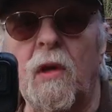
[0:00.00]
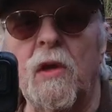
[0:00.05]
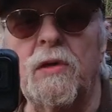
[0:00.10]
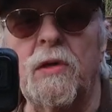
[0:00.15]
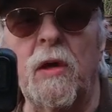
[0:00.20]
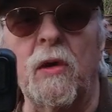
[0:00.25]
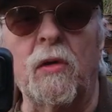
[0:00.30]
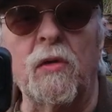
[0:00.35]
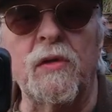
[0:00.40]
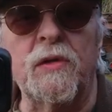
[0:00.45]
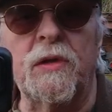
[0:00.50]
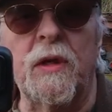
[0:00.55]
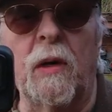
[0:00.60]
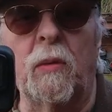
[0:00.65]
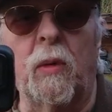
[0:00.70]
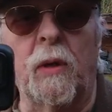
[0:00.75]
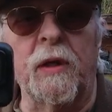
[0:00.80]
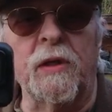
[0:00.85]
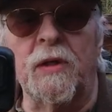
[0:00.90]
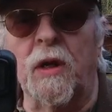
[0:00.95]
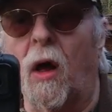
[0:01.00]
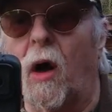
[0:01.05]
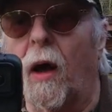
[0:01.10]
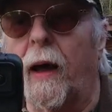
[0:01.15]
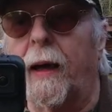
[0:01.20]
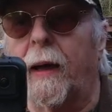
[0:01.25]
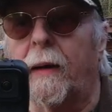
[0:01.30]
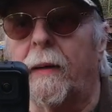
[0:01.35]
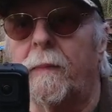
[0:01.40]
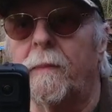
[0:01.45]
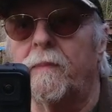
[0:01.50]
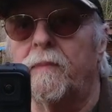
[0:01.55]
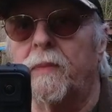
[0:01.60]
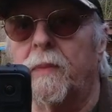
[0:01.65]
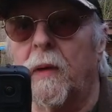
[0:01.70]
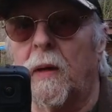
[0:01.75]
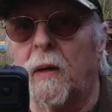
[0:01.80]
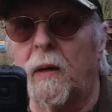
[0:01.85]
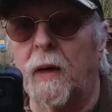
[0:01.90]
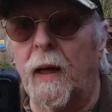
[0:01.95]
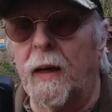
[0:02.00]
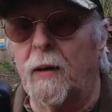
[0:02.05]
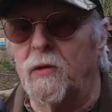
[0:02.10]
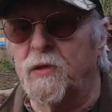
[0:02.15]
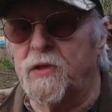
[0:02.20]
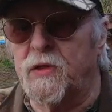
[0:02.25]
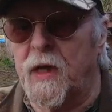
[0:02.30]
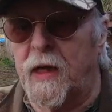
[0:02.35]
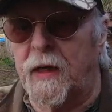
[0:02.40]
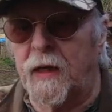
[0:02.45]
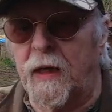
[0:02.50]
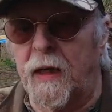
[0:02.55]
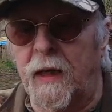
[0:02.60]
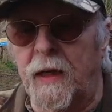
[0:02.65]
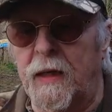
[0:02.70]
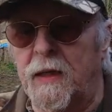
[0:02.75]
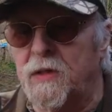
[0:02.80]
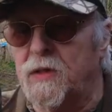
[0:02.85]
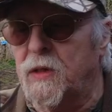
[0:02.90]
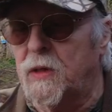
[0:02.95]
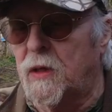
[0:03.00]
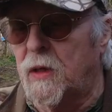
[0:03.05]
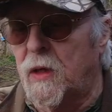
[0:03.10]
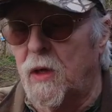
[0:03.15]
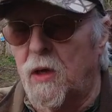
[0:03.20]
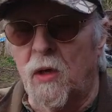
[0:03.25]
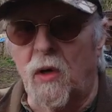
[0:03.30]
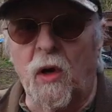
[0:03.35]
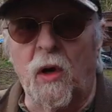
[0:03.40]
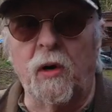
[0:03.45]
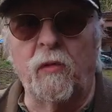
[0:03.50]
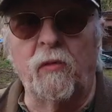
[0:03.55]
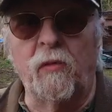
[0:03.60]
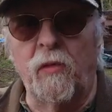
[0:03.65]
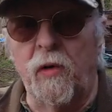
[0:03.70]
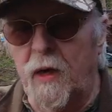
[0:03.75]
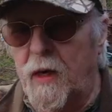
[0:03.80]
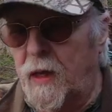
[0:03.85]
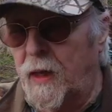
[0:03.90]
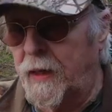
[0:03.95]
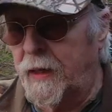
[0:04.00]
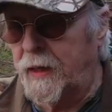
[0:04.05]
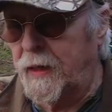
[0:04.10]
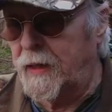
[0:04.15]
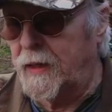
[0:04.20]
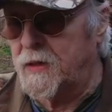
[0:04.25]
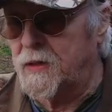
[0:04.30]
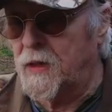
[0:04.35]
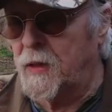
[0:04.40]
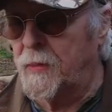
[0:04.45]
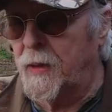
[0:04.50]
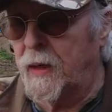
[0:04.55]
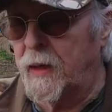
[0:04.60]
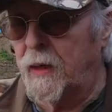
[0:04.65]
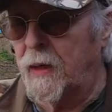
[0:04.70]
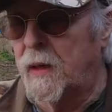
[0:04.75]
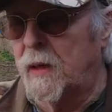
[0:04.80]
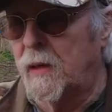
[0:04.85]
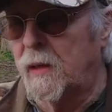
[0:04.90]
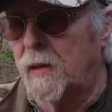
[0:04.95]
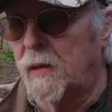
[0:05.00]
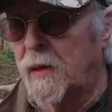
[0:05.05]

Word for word: so you can see what it's like and how steady it is but it really is I mean